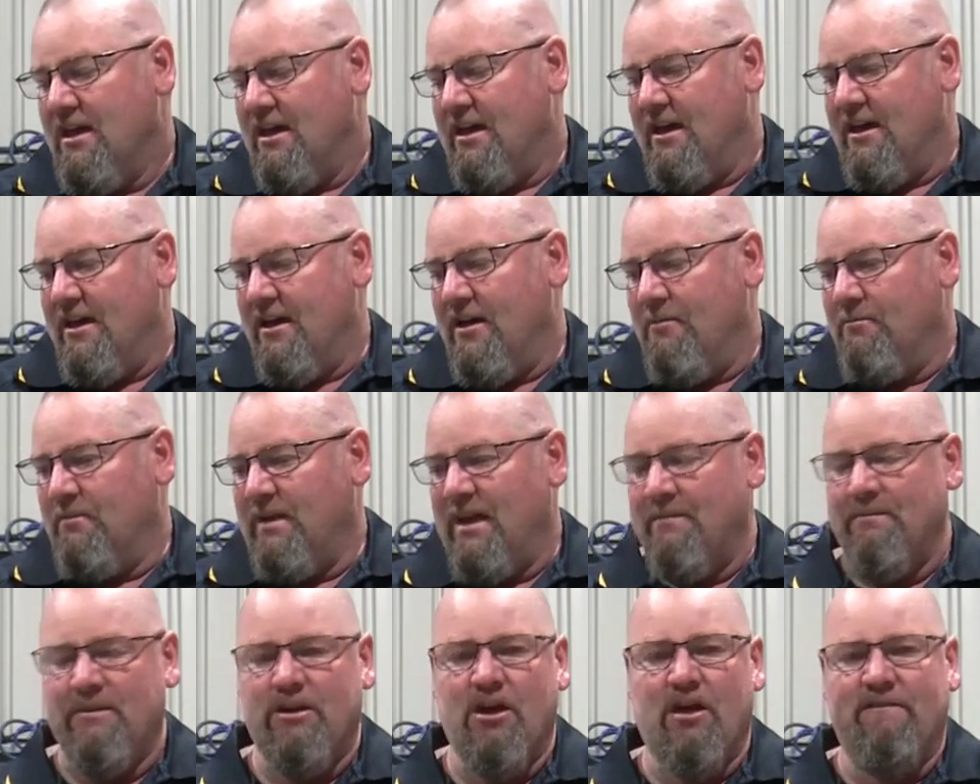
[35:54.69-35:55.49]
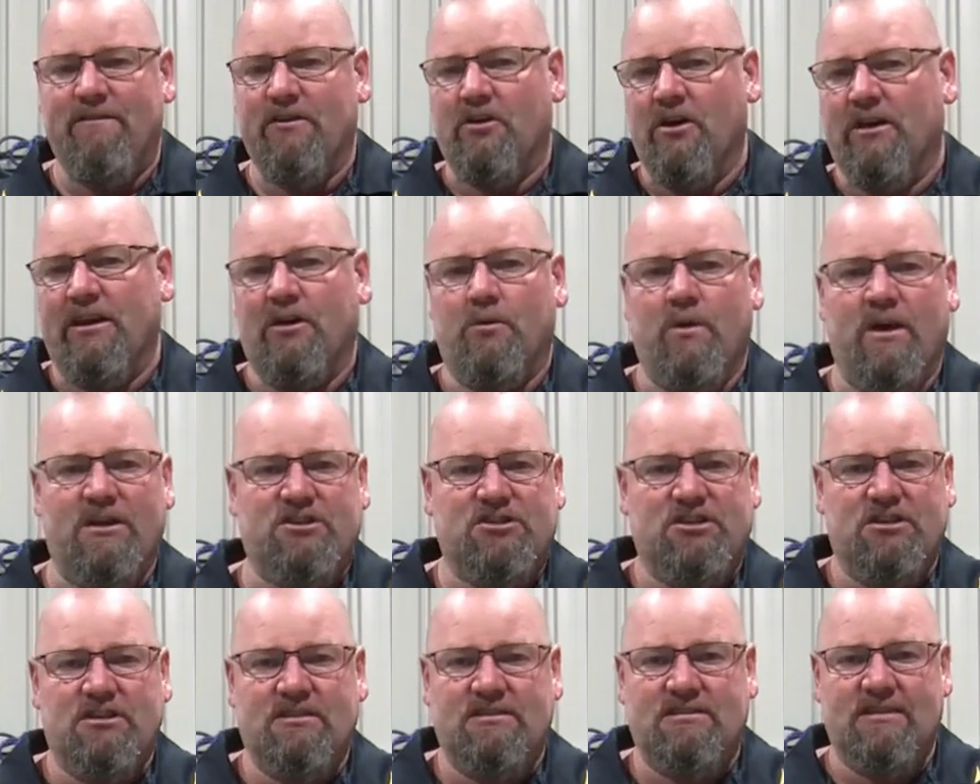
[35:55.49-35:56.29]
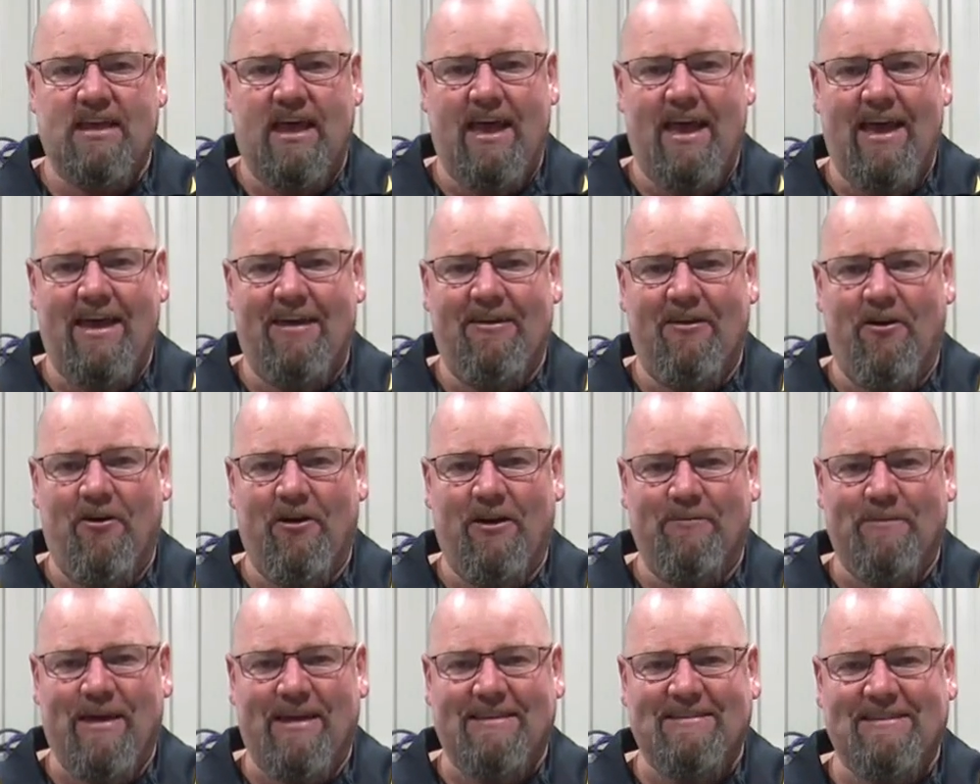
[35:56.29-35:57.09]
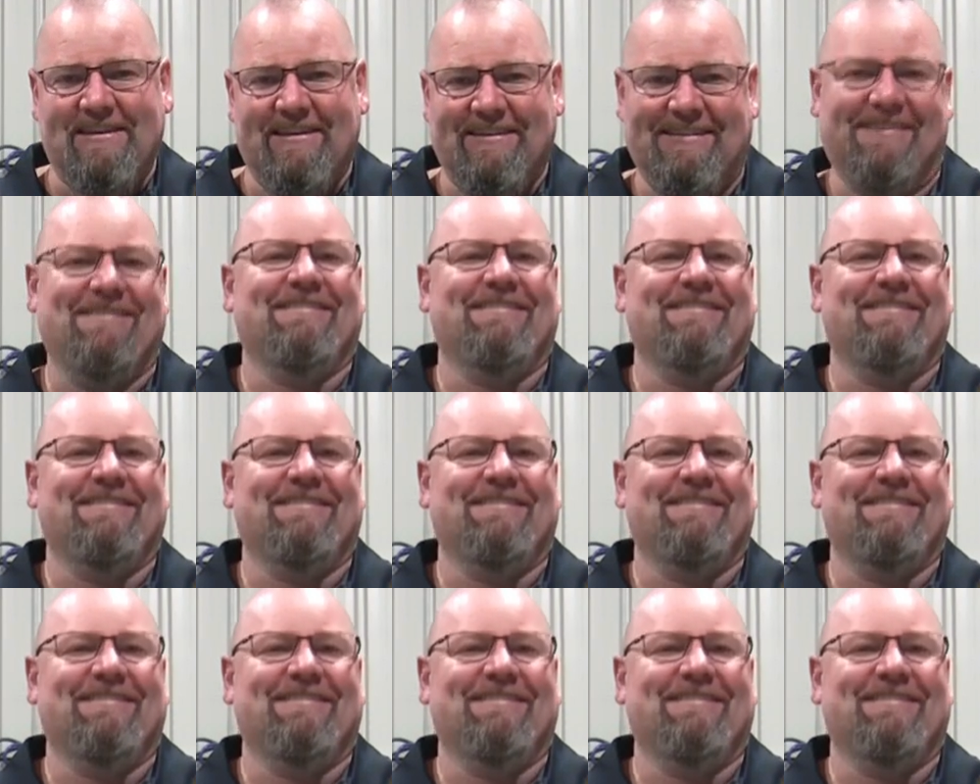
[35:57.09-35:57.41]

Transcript: Let me know if you've got any questions and I'll get back to you.